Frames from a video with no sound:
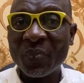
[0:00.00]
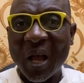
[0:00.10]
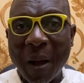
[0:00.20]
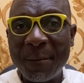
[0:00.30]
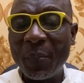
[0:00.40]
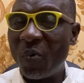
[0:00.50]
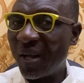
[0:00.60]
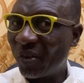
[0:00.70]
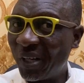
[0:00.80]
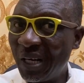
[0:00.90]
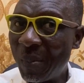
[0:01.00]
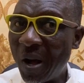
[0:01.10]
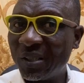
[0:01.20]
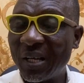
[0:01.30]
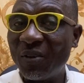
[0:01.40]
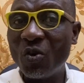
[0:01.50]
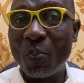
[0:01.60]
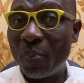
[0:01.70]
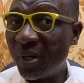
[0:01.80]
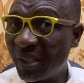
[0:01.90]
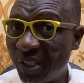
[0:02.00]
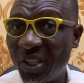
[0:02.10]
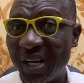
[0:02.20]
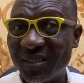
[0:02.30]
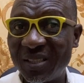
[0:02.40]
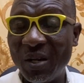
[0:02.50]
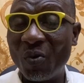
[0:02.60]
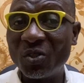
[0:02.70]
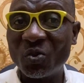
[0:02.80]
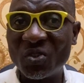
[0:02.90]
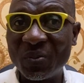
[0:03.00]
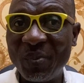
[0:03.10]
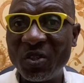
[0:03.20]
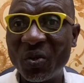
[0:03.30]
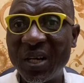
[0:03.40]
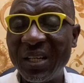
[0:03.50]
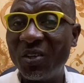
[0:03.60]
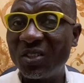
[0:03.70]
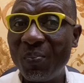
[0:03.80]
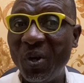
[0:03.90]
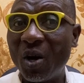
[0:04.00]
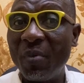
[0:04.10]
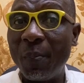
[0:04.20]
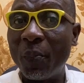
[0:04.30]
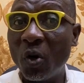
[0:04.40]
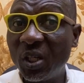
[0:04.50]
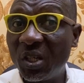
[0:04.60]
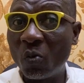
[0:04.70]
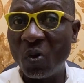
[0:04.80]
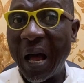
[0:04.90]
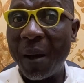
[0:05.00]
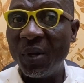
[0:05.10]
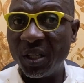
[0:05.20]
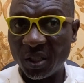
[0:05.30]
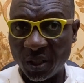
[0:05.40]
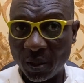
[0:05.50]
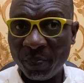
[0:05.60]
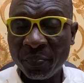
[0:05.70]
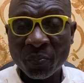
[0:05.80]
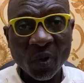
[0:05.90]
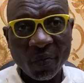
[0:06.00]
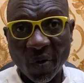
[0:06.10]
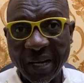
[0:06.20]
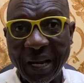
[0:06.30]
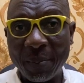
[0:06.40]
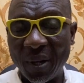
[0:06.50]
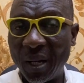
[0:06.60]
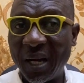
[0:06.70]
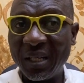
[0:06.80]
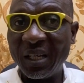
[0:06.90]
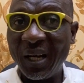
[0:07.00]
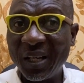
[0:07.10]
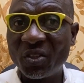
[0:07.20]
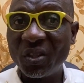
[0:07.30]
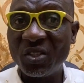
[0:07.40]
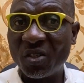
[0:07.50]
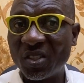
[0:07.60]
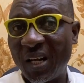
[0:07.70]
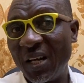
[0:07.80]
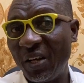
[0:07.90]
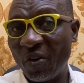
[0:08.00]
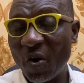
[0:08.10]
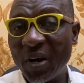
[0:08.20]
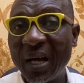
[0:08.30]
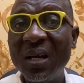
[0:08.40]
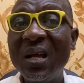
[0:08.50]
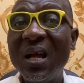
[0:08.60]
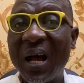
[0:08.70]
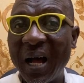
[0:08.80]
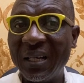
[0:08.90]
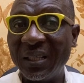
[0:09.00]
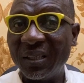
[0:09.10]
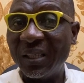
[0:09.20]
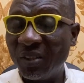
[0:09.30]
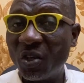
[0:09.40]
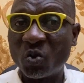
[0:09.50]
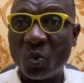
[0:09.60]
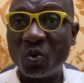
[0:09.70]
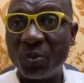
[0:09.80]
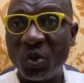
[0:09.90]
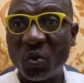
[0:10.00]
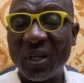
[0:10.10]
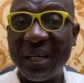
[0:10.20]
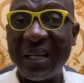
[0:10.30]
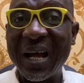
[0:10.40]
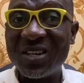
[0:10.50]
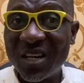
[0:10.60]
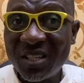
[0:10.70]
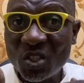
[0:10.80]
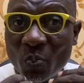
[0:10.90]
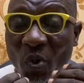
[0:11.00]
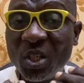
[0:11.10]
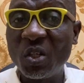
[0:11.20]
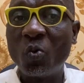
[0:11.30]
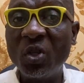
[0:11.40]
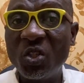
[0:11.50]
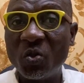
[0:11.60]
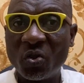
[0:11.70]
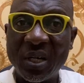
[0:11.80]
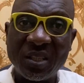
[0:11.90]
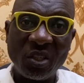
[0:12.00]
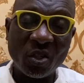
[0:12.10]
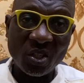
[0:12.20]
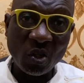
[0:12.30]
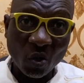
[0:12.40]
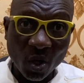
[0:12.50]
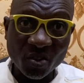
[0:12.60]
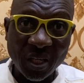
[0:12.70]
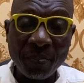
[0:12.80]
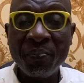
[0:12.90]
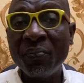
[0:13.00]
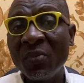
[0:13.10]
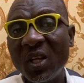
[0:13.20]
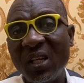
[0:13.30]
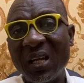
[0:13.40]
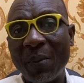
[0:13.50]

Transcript: And people are talking about it, and you know, politicians, they want to make sure that it doesn't become a political liability for them. And election is just around the corner, and they just want to be sure that they address this political issue so that it doesn't cost them their